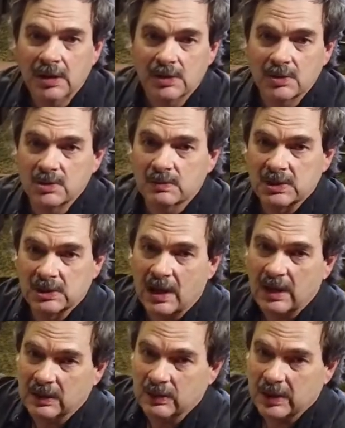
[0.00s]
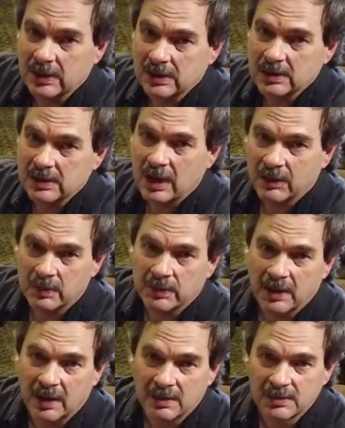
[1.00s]
and there's some Steinways and other
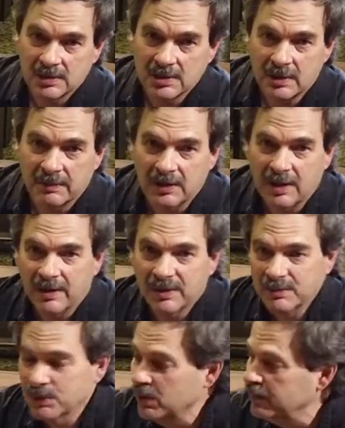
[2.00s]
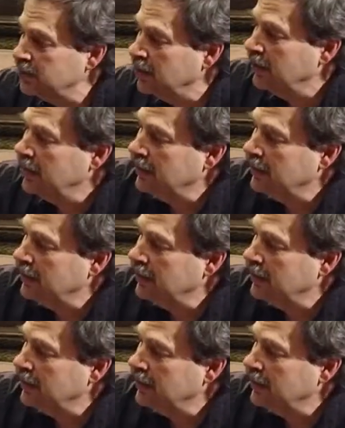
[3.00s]
pianos in some of the other rooms.